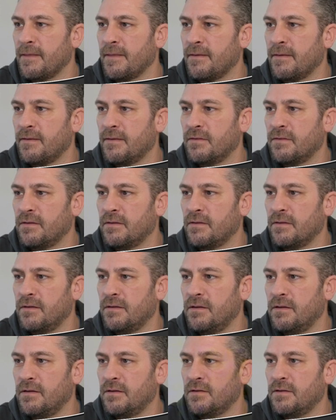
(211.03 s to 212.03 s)

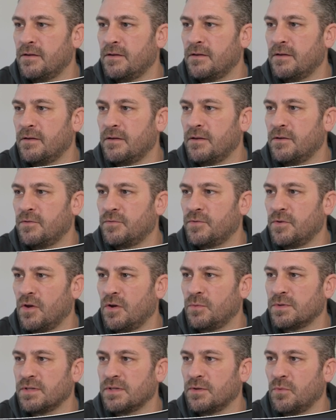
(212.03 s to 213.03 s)
if
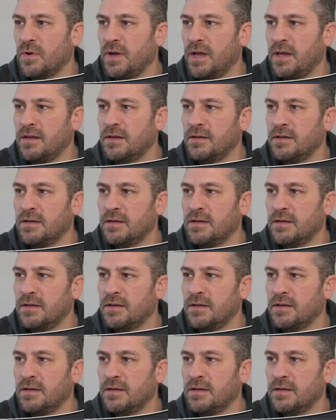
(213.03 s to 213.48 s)
node was in the way.